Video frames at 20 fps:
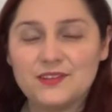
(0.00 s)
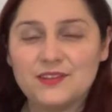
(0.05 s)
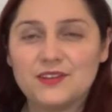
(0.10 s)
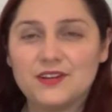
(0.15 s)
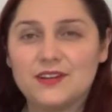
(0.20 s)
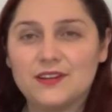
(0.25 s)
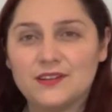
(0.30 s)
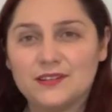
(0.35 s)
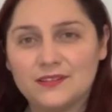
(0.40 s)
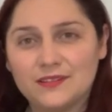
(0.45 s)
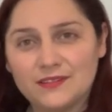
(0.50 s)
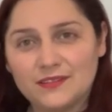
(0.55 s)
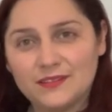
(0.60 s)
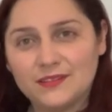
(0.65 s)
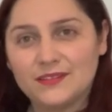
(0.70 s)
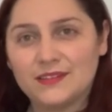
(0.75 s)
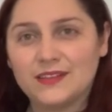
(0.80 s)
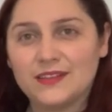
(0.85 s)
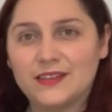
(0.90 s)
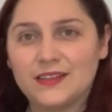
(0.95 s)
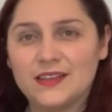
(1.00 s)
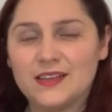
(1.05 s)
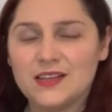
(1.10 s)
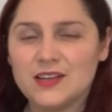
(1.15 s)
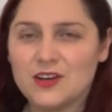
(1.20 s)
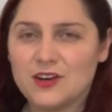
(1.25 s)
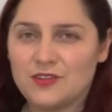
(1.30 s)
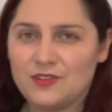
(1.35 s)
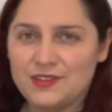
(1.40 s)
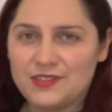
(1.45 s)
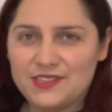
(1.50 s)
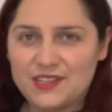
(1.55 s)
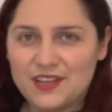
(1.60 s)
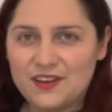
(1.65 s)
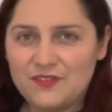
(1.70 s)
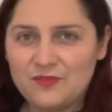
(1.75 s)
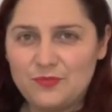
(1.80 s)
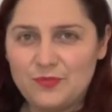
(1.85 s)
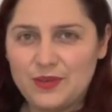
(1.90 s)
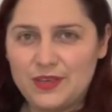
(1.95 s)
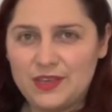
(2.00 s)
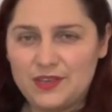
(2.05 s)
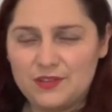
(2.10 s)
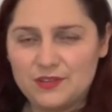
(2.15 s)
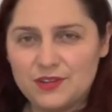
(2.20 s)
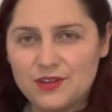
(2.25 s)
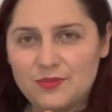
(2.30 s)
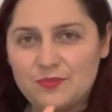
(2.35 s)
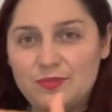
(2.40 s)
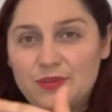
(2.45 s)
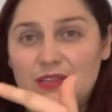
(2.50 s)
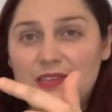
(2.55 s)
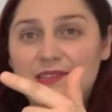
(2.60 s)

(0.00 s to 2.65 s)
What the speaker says: you go, or instead of B, you go B,